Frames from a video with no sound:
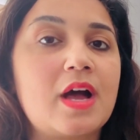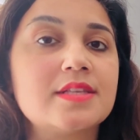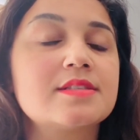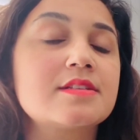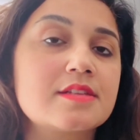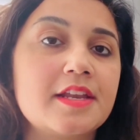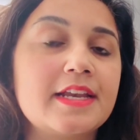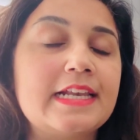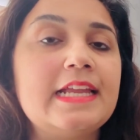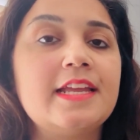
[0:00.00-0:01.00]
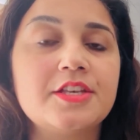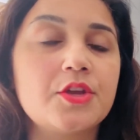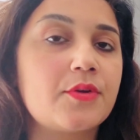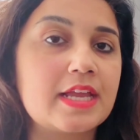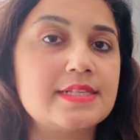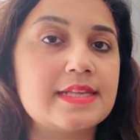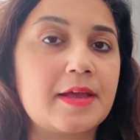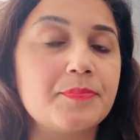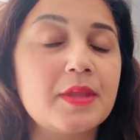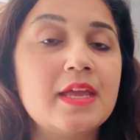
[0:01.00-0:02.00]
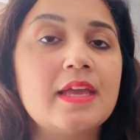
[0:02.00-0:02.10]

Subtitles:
answer correctly in your exam.